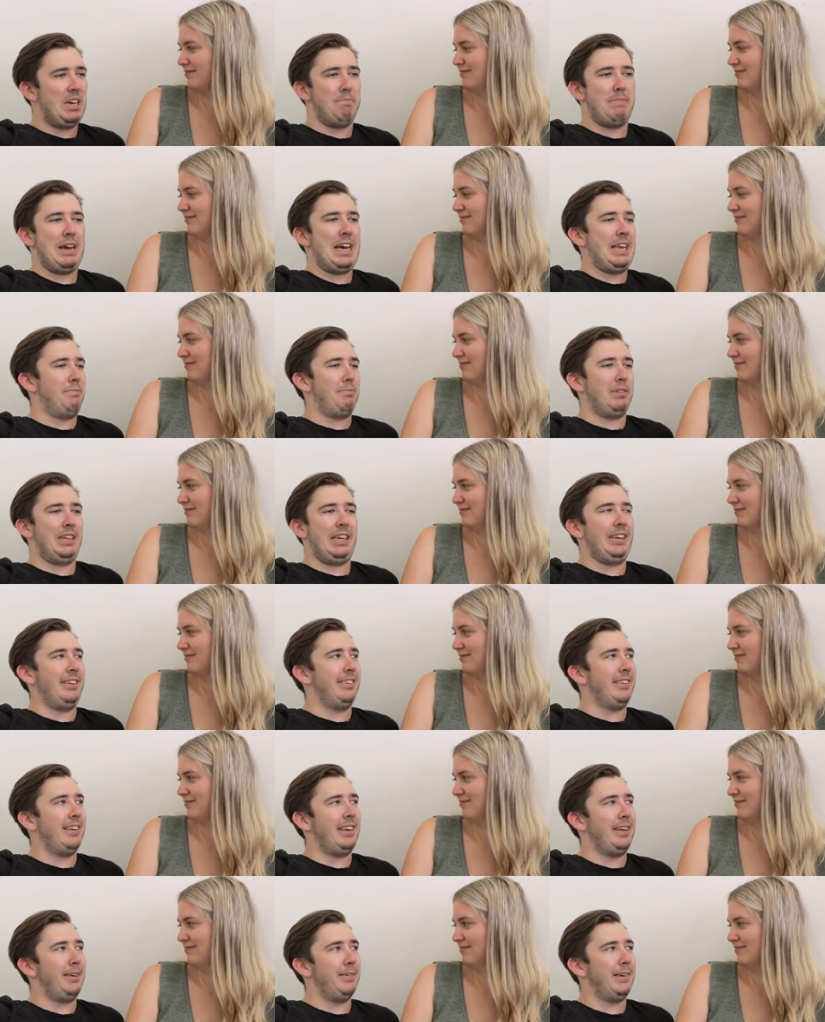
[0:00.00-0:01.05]
Speaker 1: a bad place
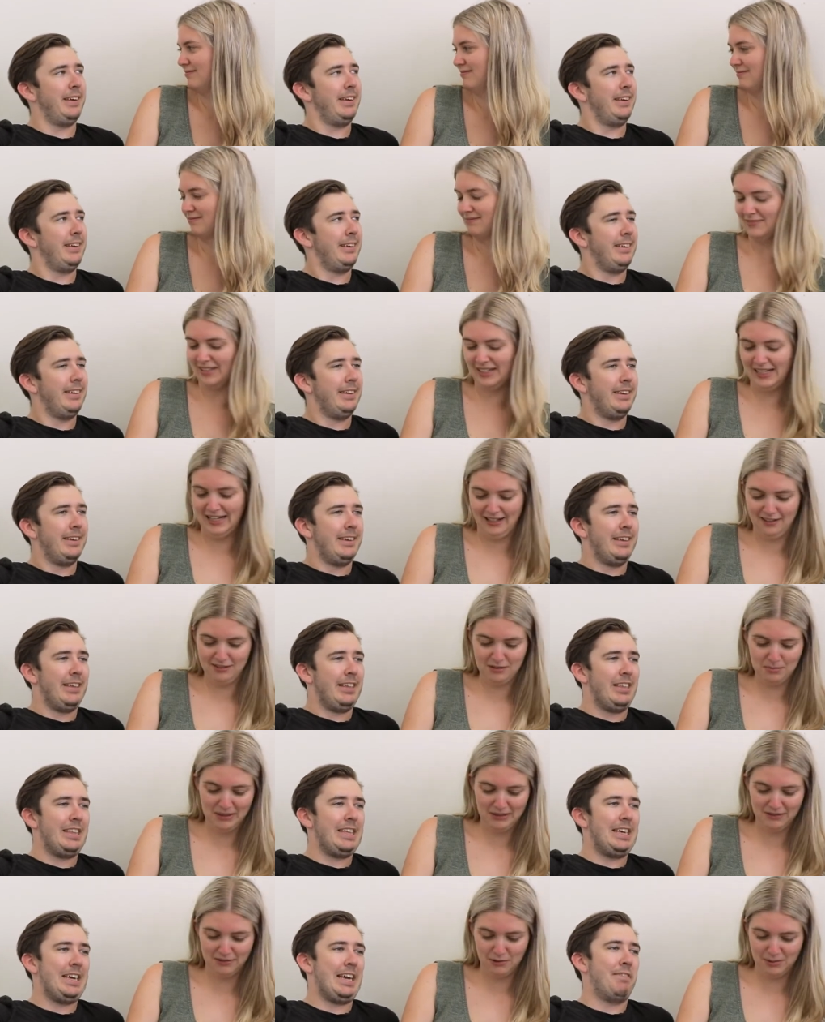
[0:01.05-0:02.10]
anyway. Yeah, it's a
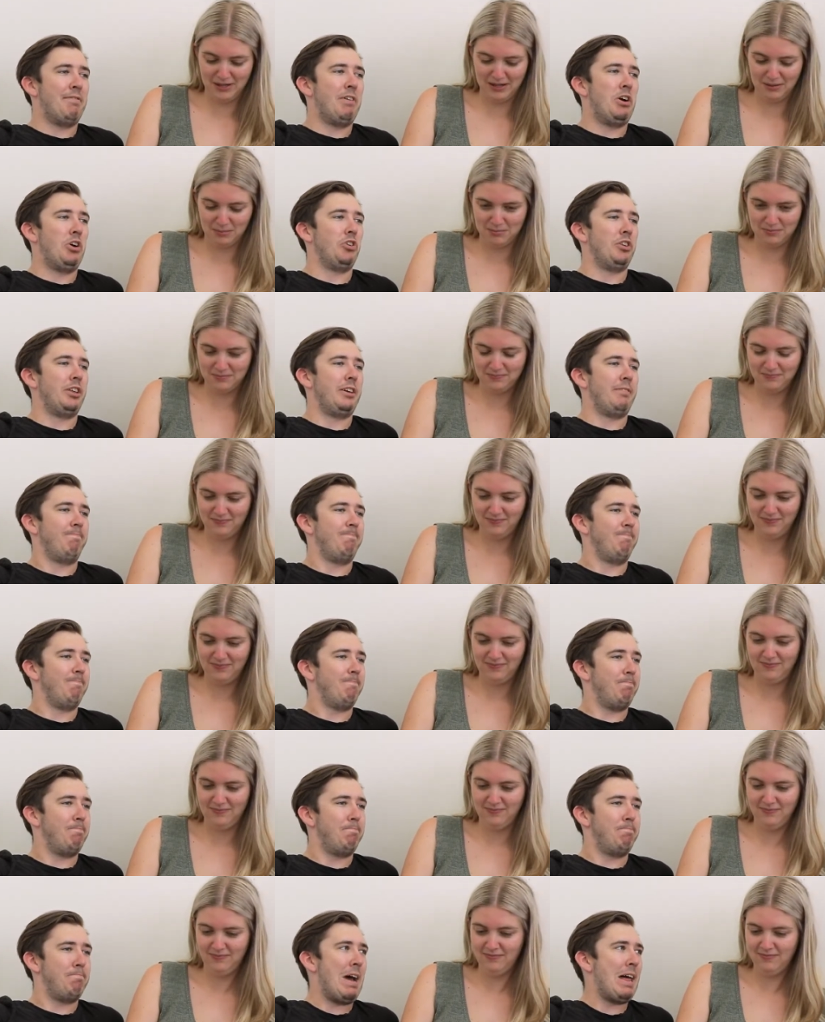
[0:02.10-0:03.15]
bit Think weird. of all the
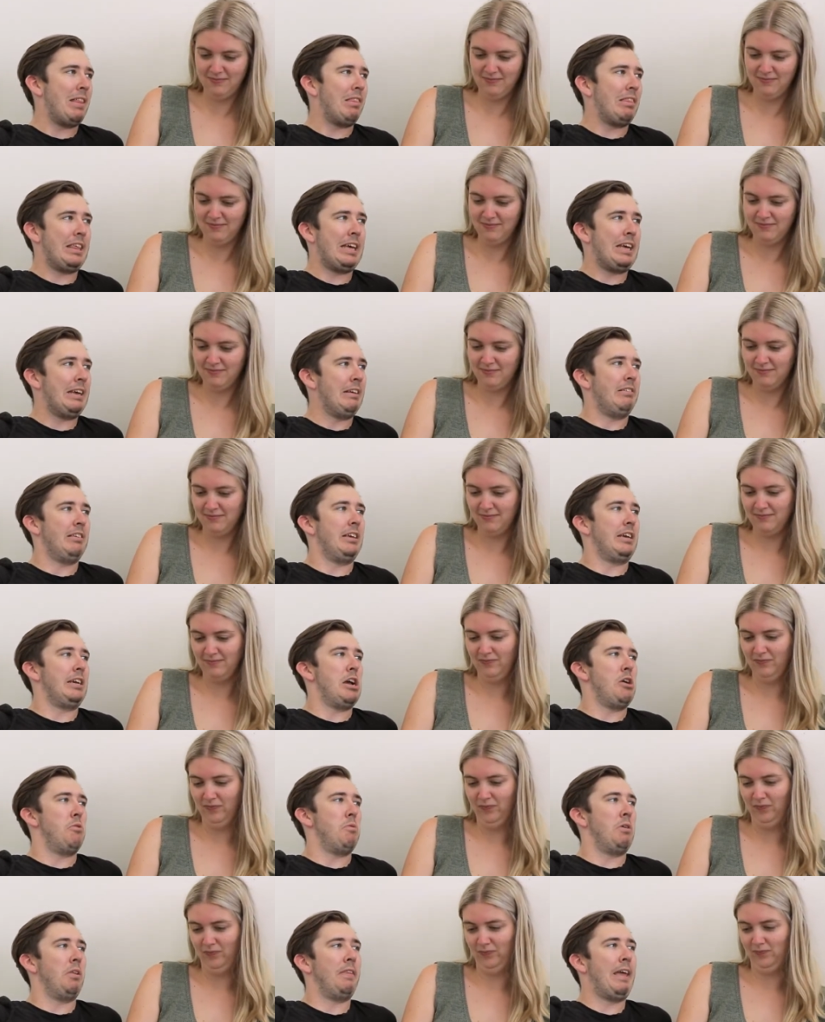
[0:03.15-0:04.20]
bad things that go
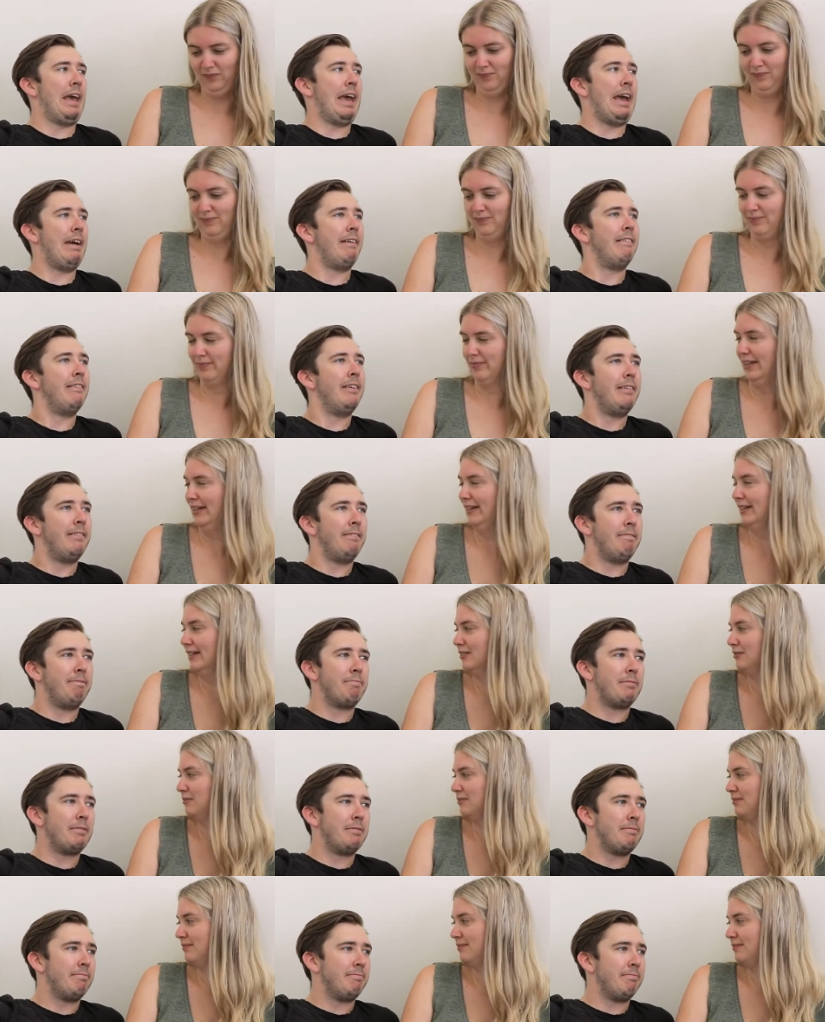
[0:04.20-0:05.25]
on there. Yeah.
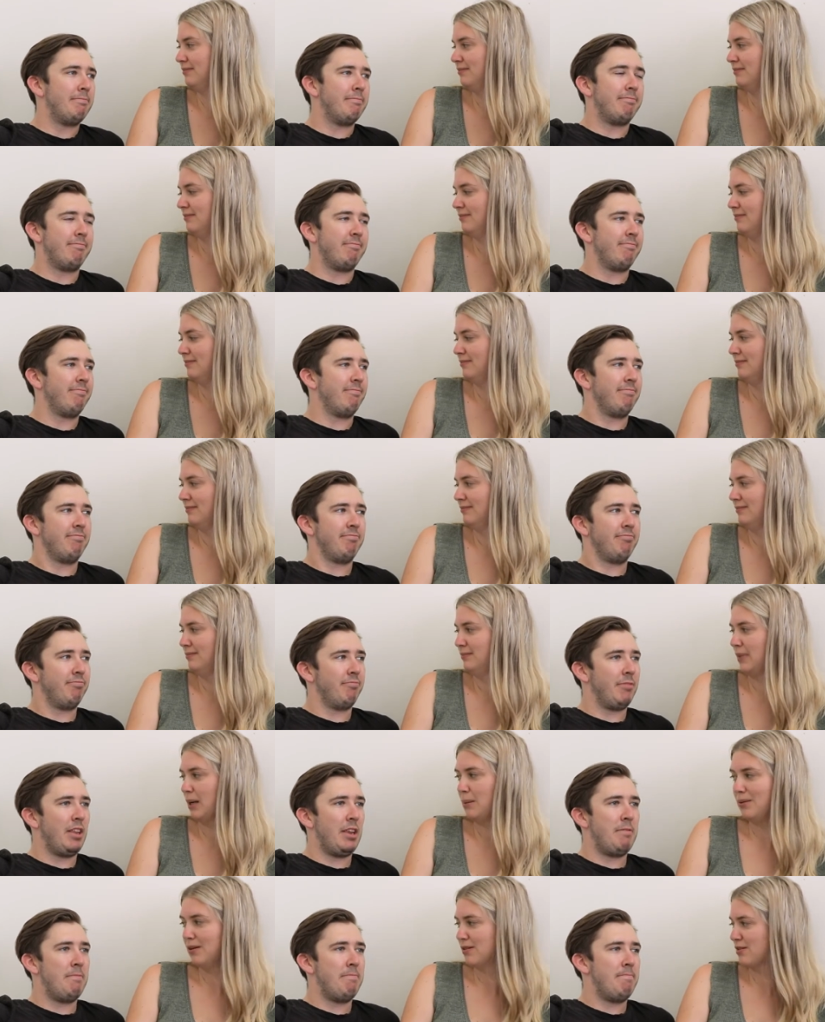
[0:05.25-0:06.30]

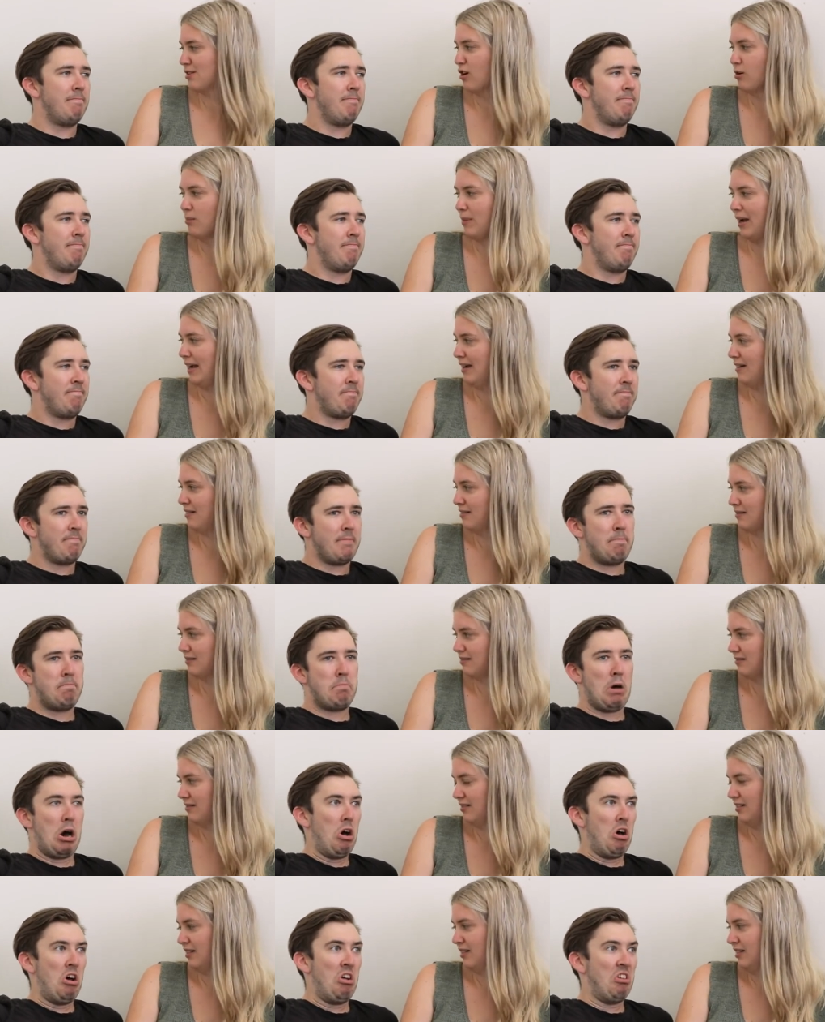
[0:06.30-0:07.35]
Speaker 2: People so mean.
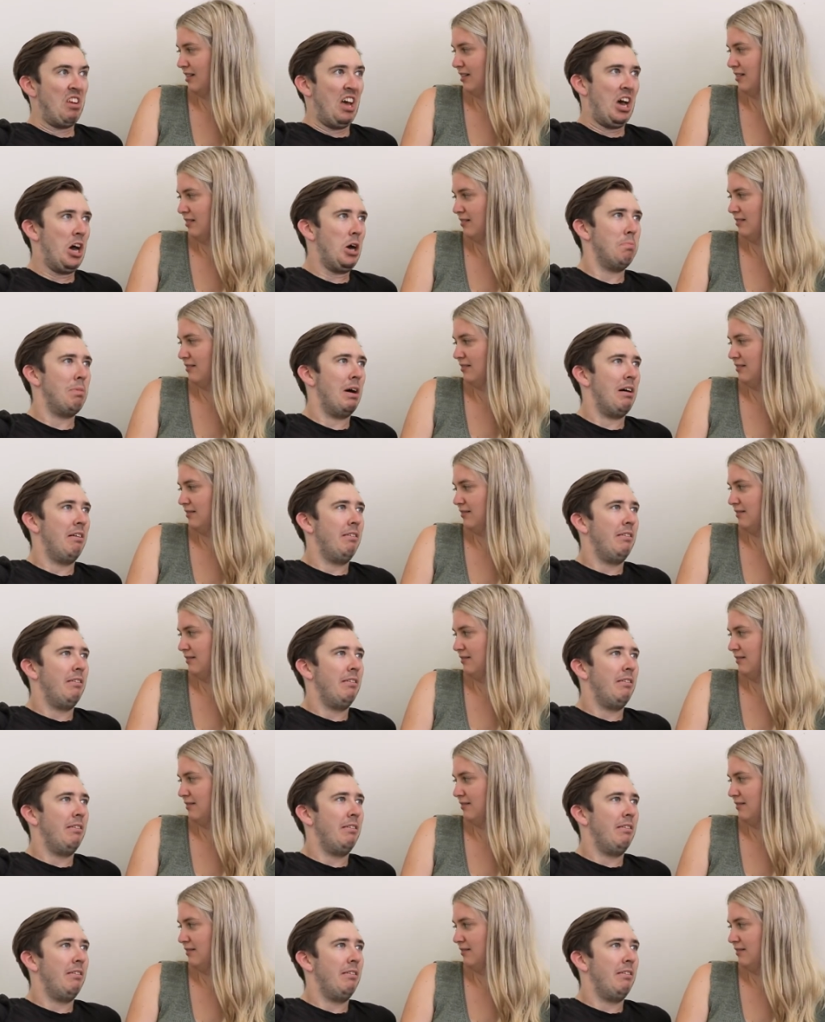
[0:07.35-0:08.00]
Speaker 1: hub.